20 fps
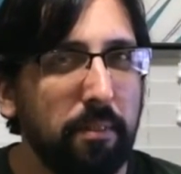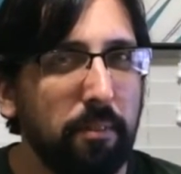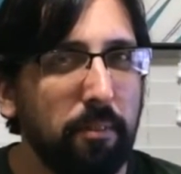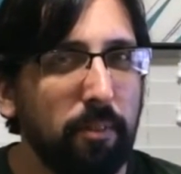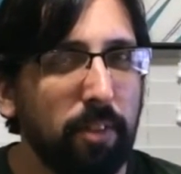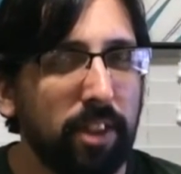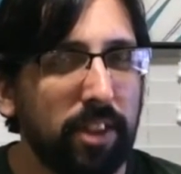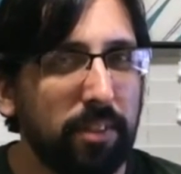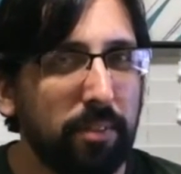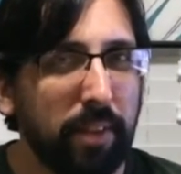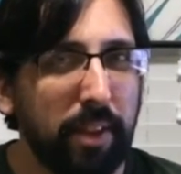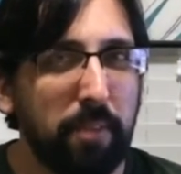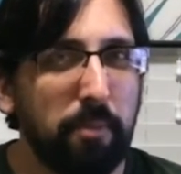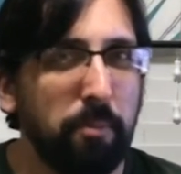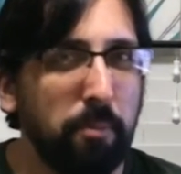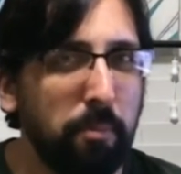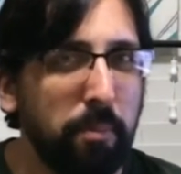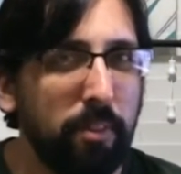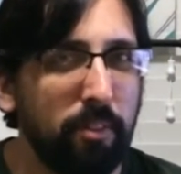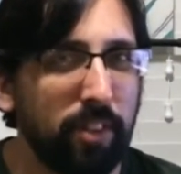re- like
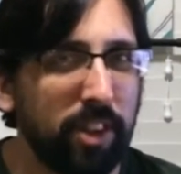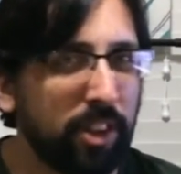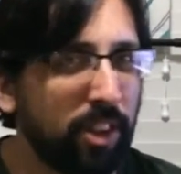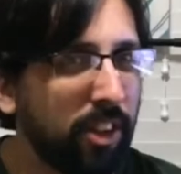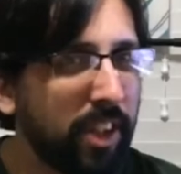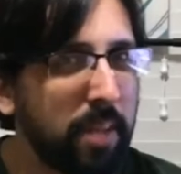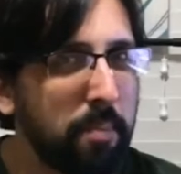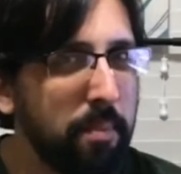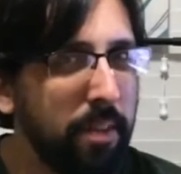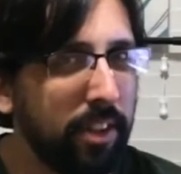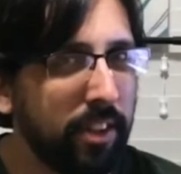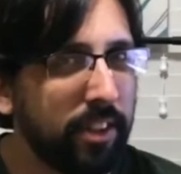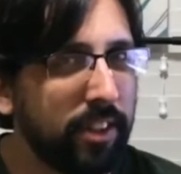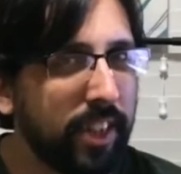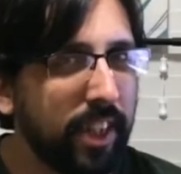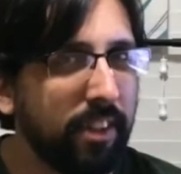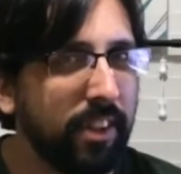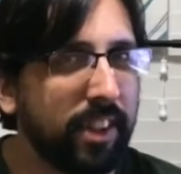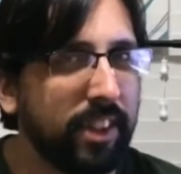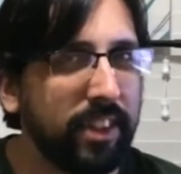returning
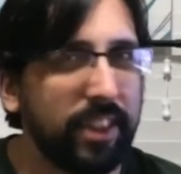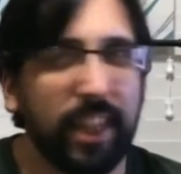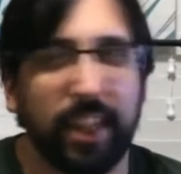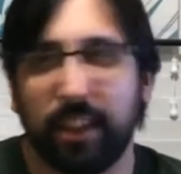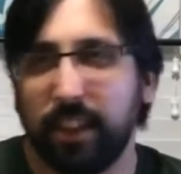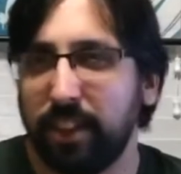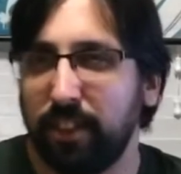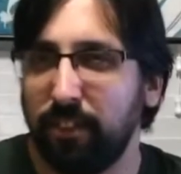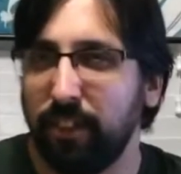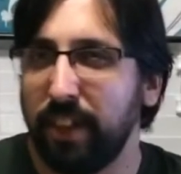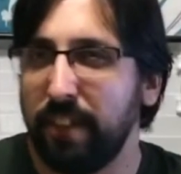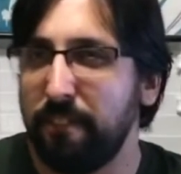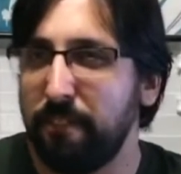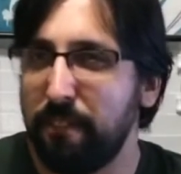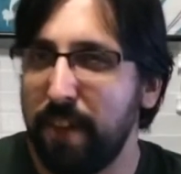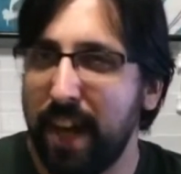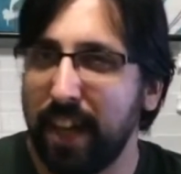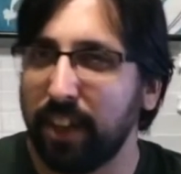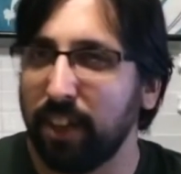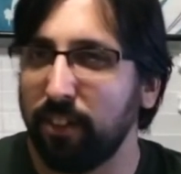military because that doesn't really
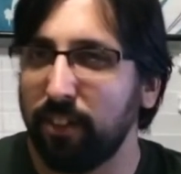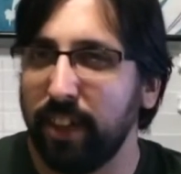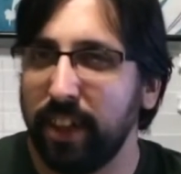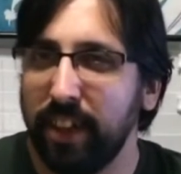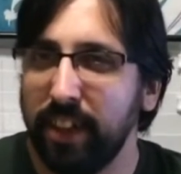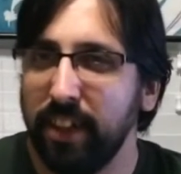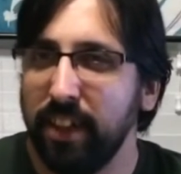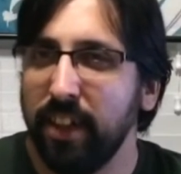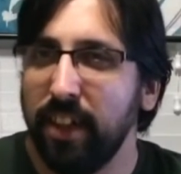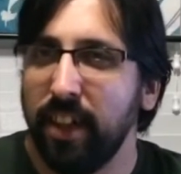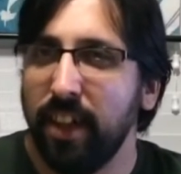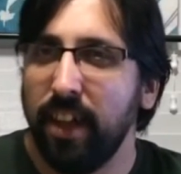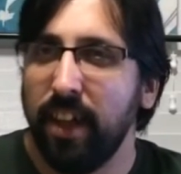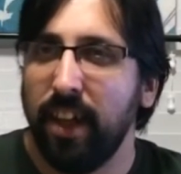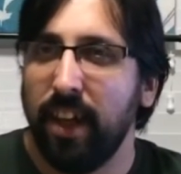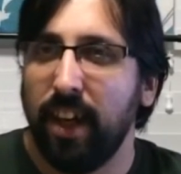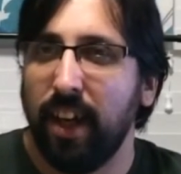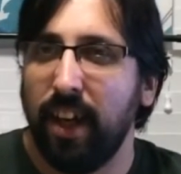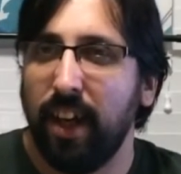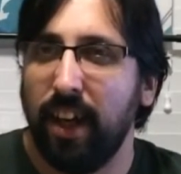factor in.
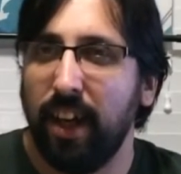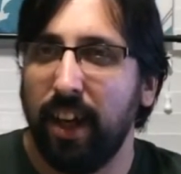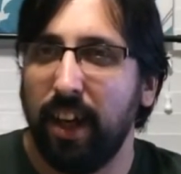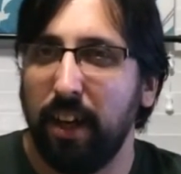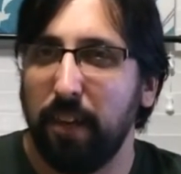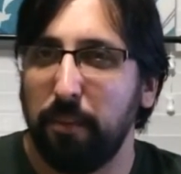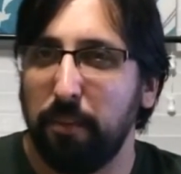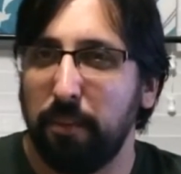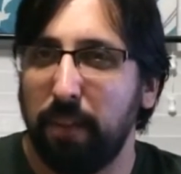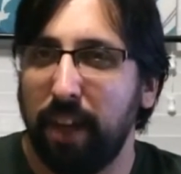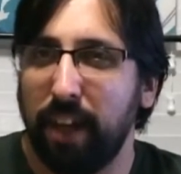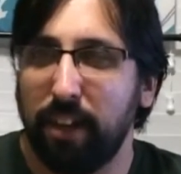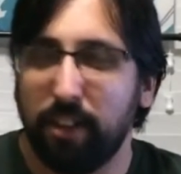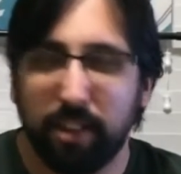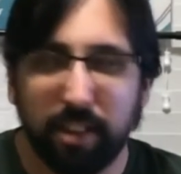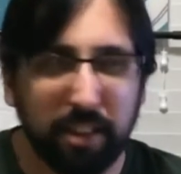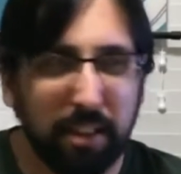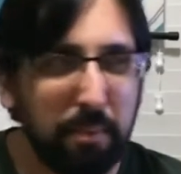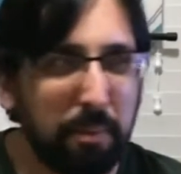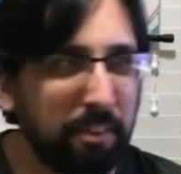Um, I
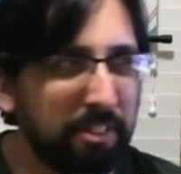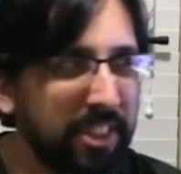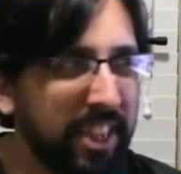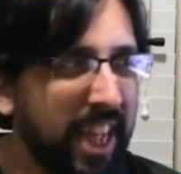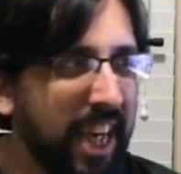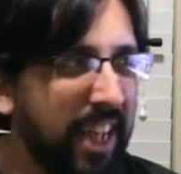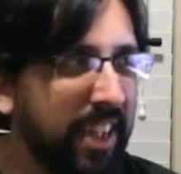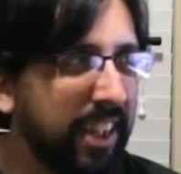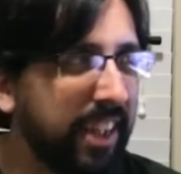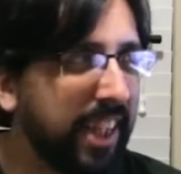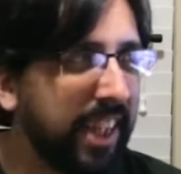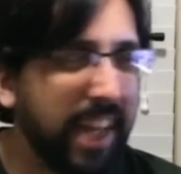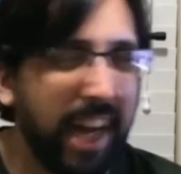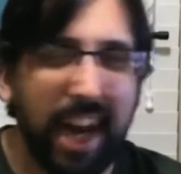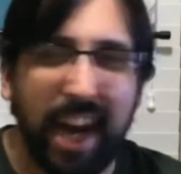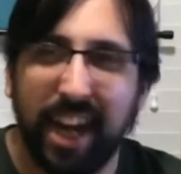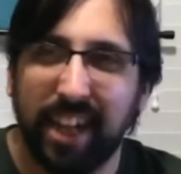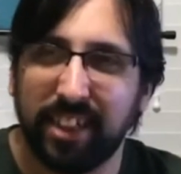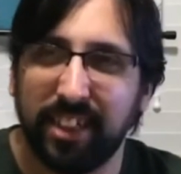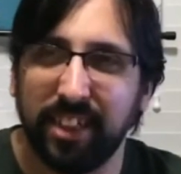don't remember if she had like any
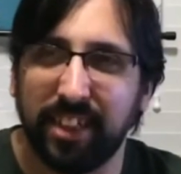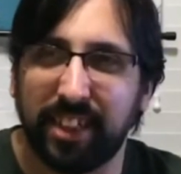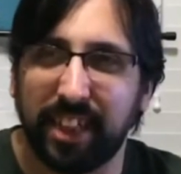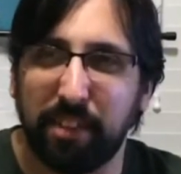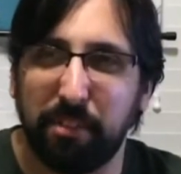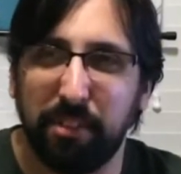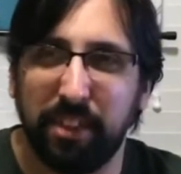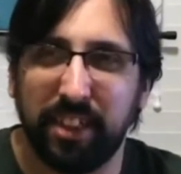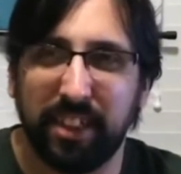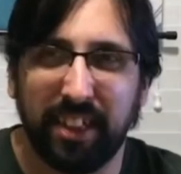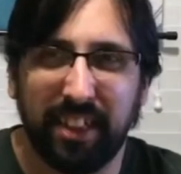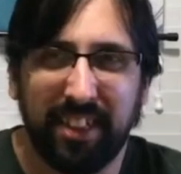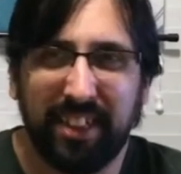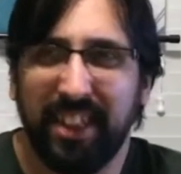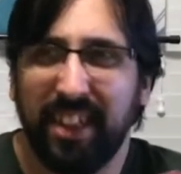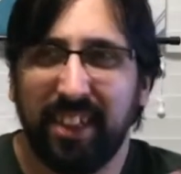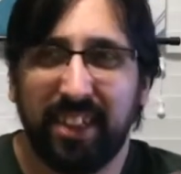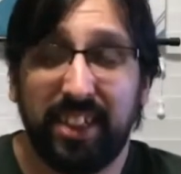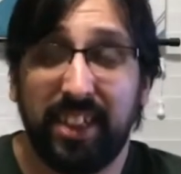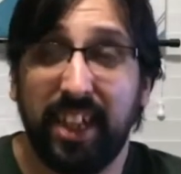action sequences. It's
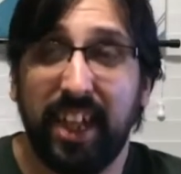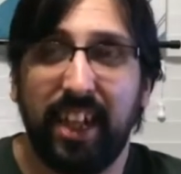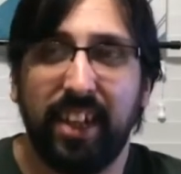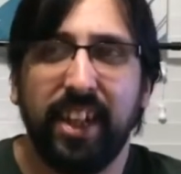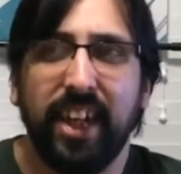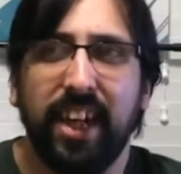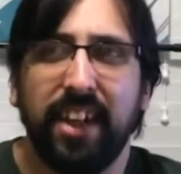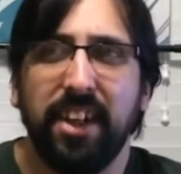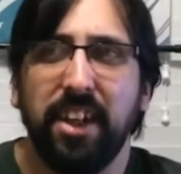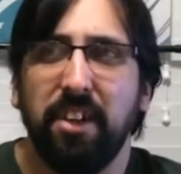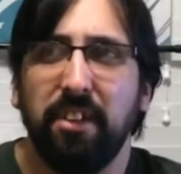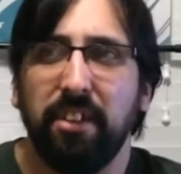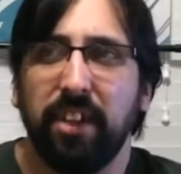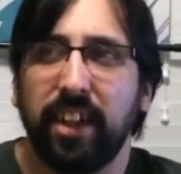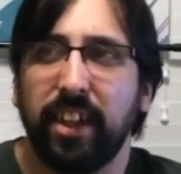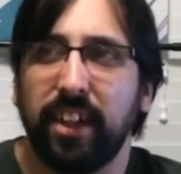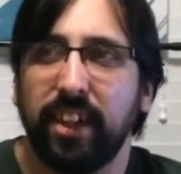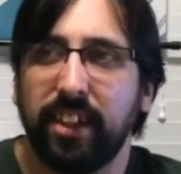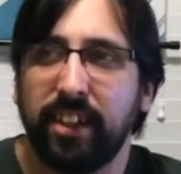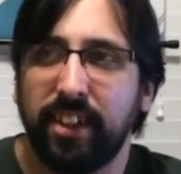not like she, ha- yeah, no,
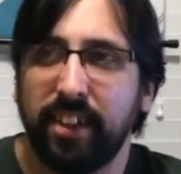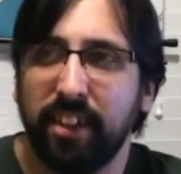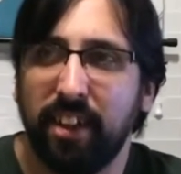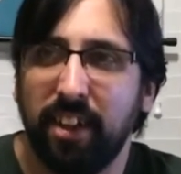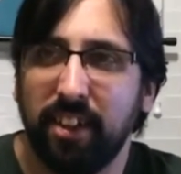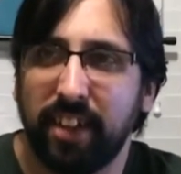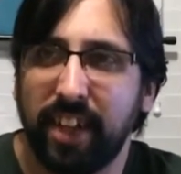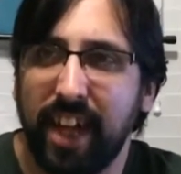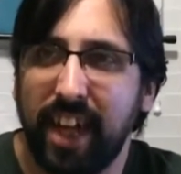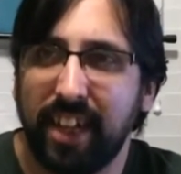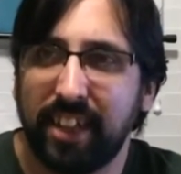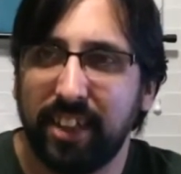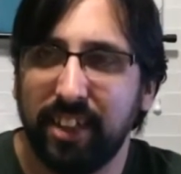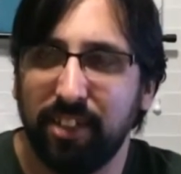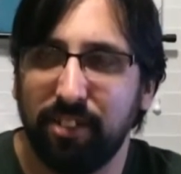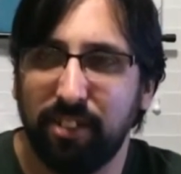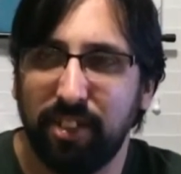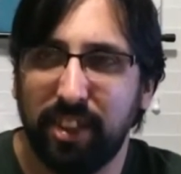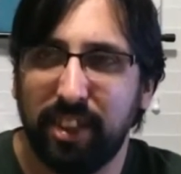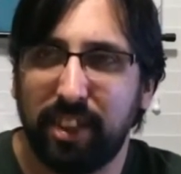like like all the action
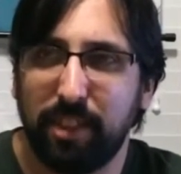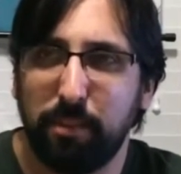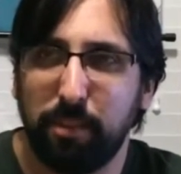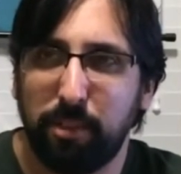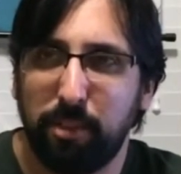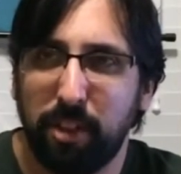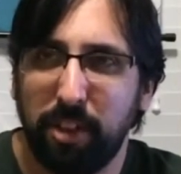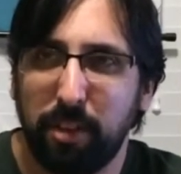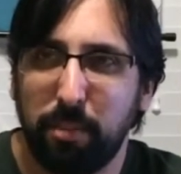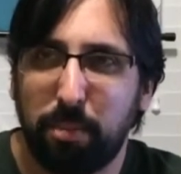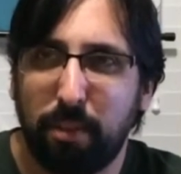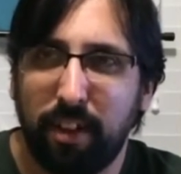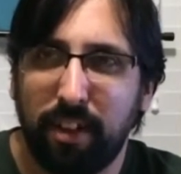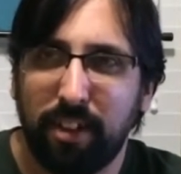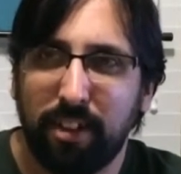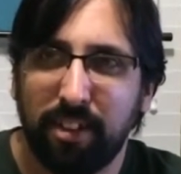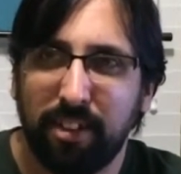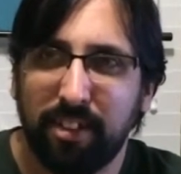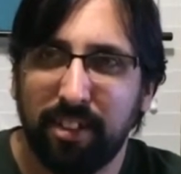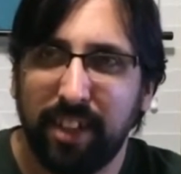is really just between the
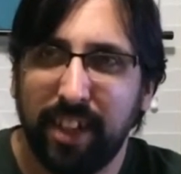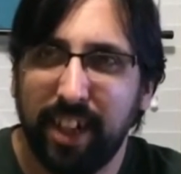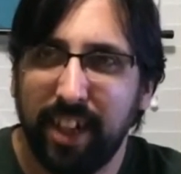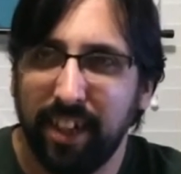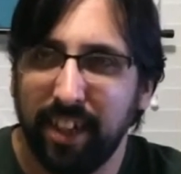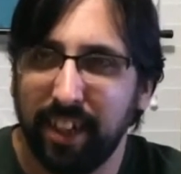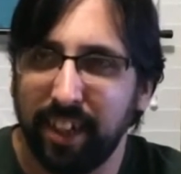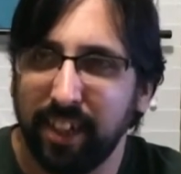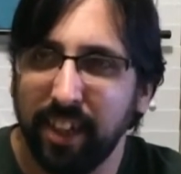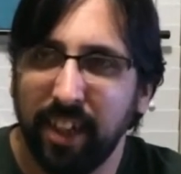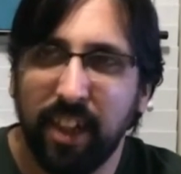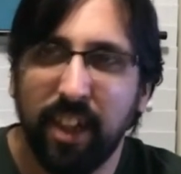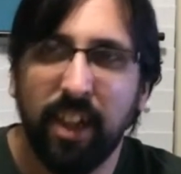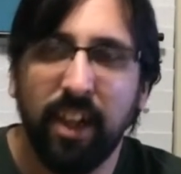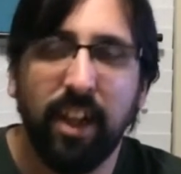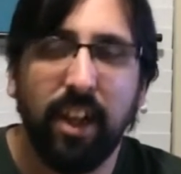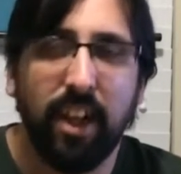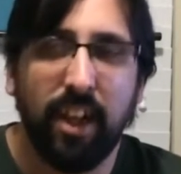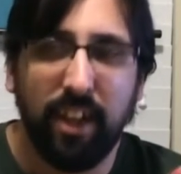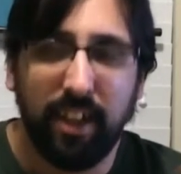predator and the alien.
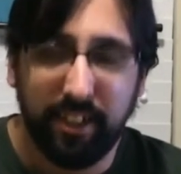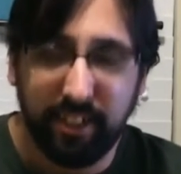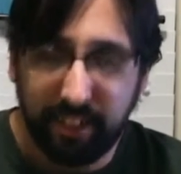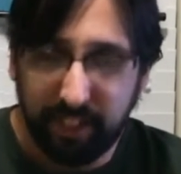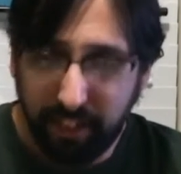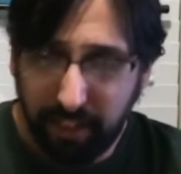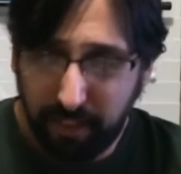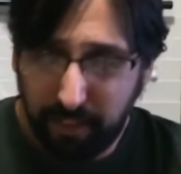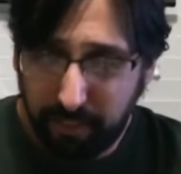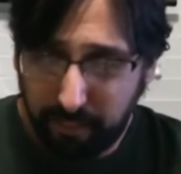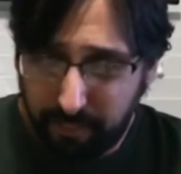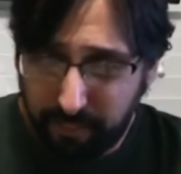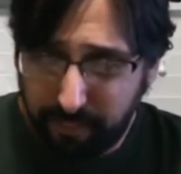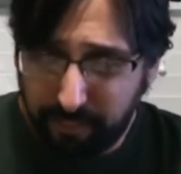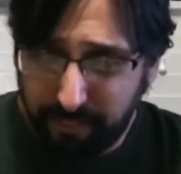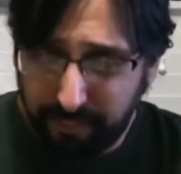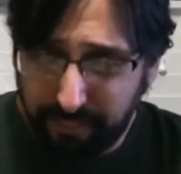So,